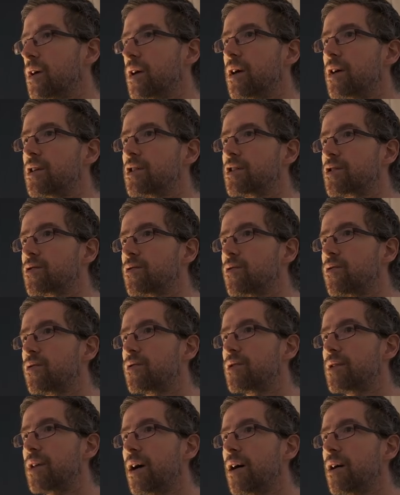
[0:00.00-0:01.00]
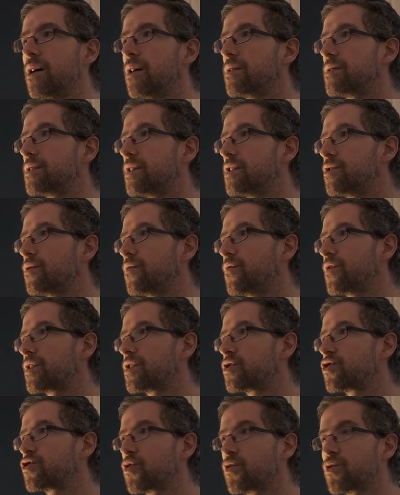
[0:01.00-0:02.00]
And so now there's nothing
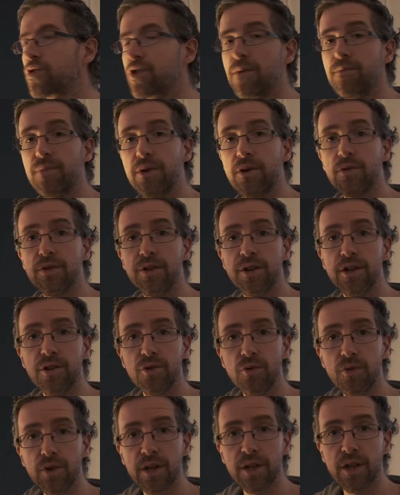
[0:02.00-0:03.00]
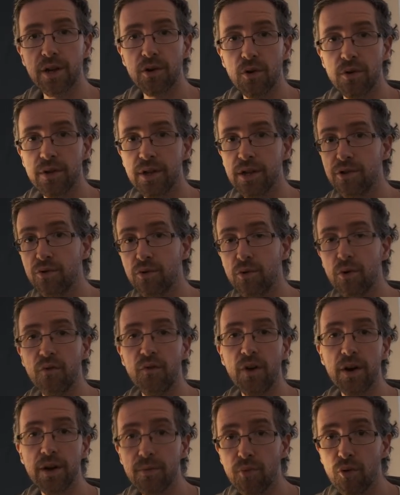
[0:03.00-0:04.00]
that shows up because there's no category, there's no
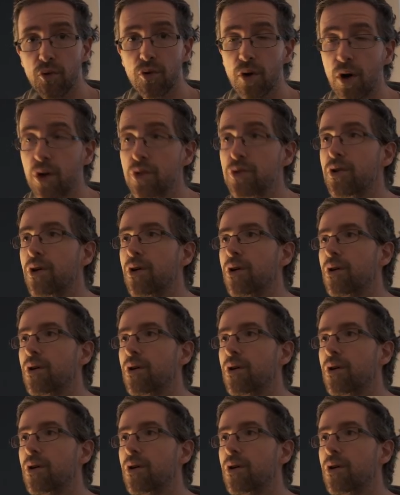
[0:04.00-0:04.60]
variable under